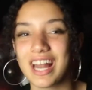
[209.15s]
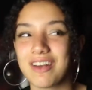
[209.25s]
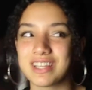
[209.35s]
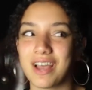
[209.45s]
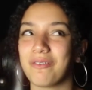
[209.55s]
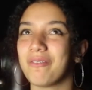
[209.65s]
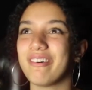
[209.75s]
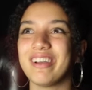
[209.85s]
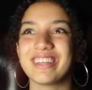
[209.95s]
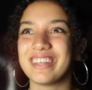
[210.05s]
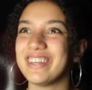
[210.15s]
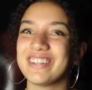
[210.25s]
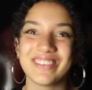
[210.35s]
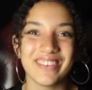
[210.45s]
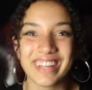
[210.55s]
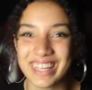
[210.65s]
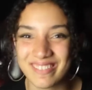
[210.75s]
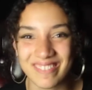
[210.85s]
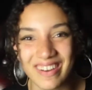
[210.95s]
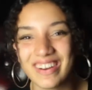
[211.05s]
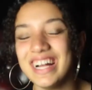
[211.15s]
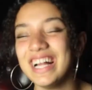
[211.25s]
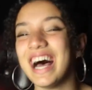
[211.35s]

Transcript: And I was like, what are you talking about?